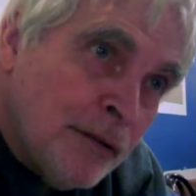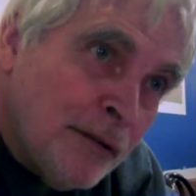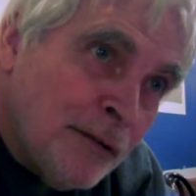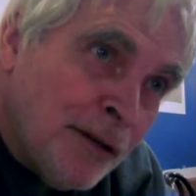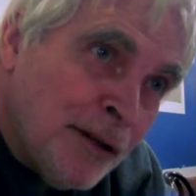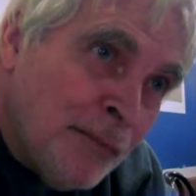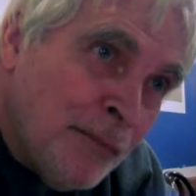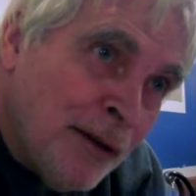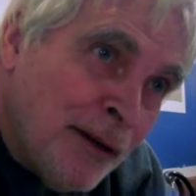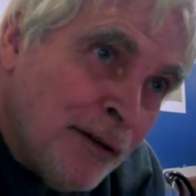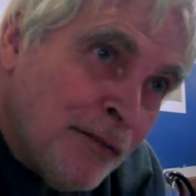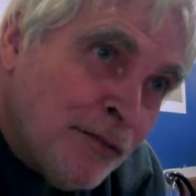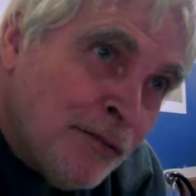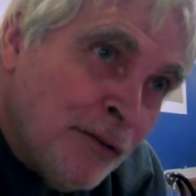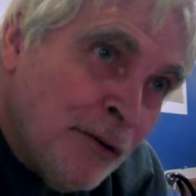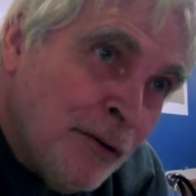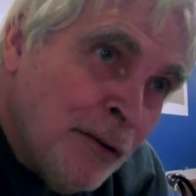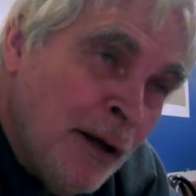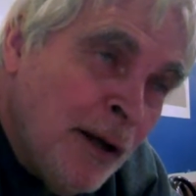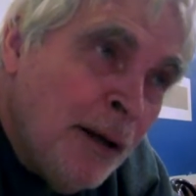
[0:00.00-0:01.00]
You know what I mean?
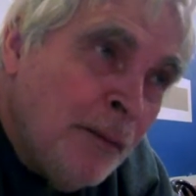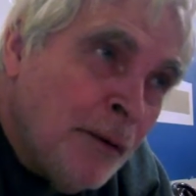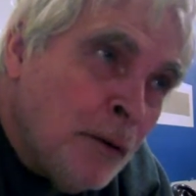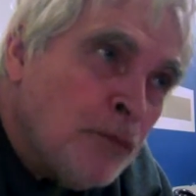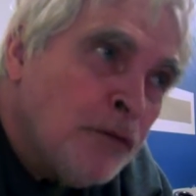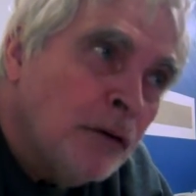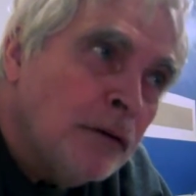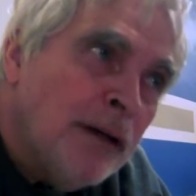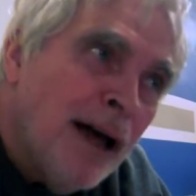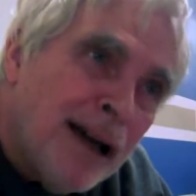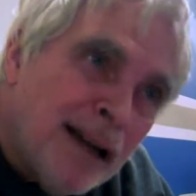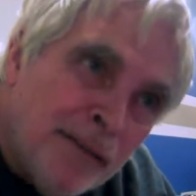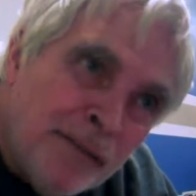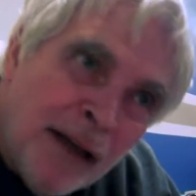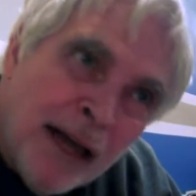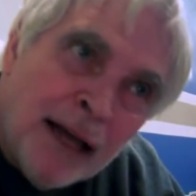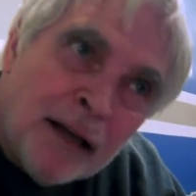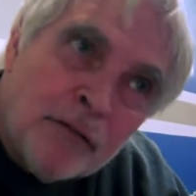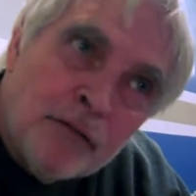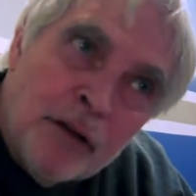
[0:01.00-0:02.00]
So there was a lot of
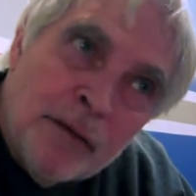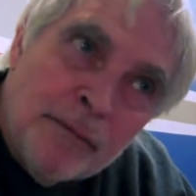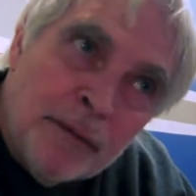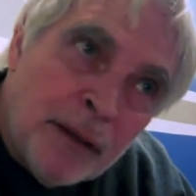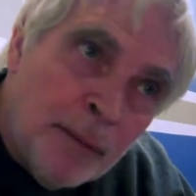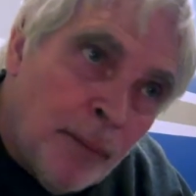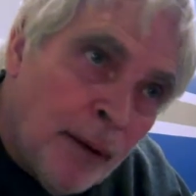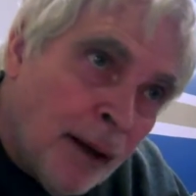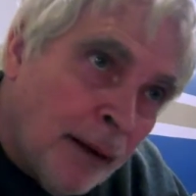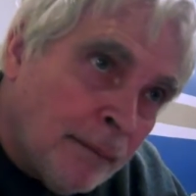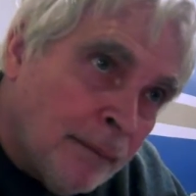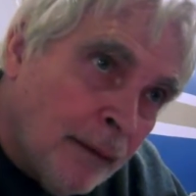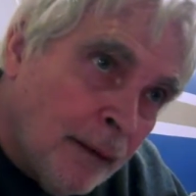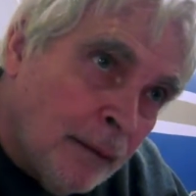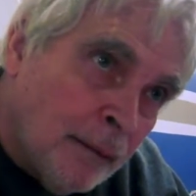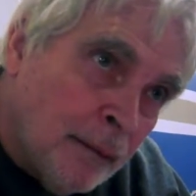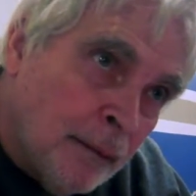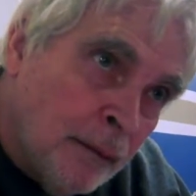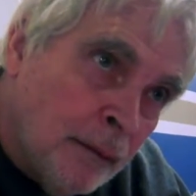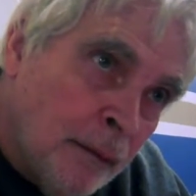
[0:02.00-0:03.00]
activity back
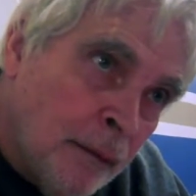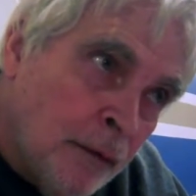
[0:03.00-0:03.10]
there.